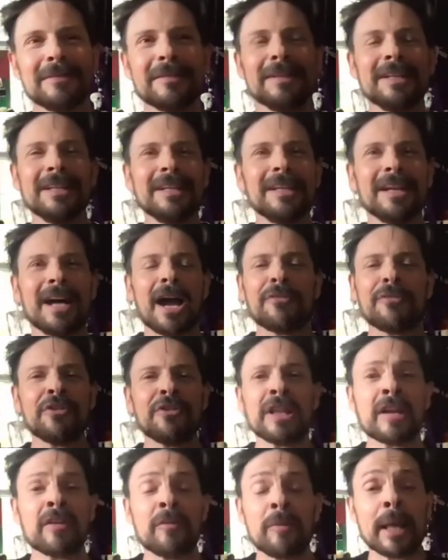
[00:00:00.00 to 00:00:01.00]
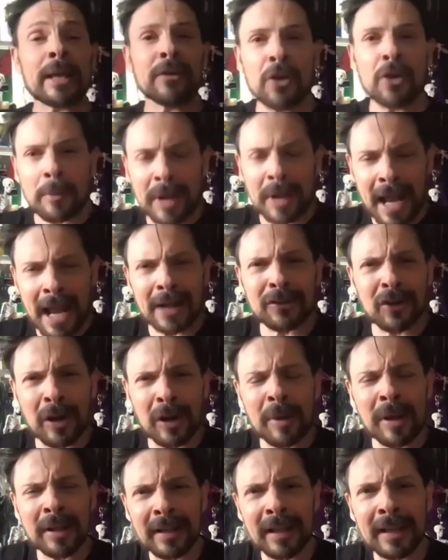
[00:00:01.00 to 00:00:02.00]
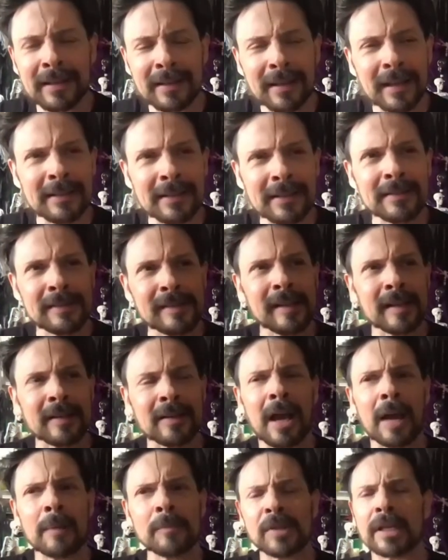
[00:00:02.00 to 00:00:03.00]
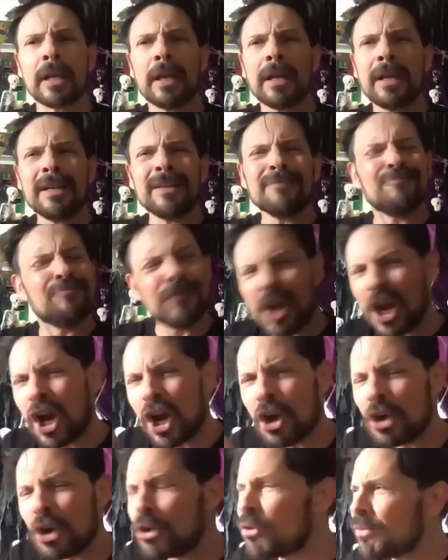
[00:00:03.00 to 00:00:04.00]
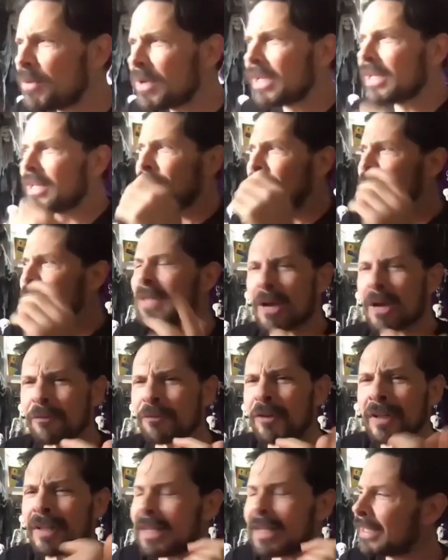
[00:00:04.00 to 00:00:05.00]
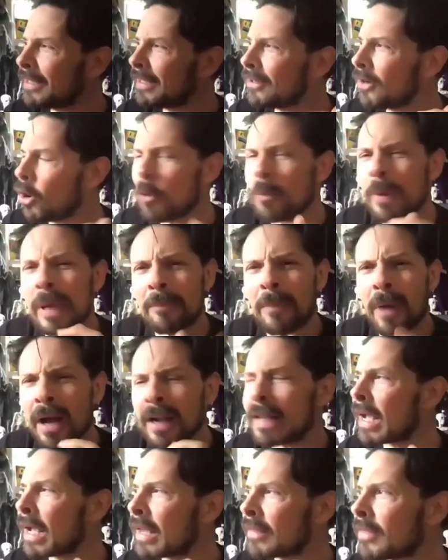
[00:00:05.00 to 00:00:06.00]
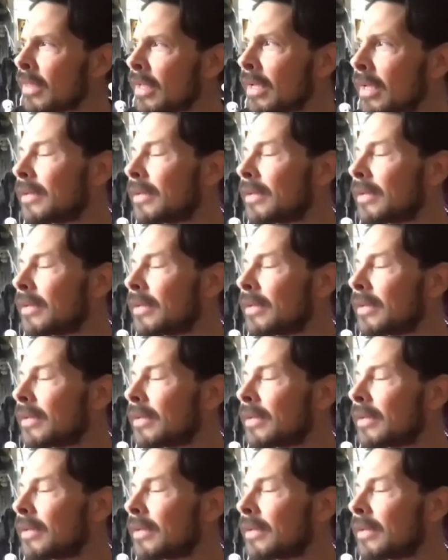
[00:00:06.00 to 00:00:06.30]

I feel like I'm like, no, I'm an actor. I'm on I did sitcoms. Like, no, you definitely owe me money, I think.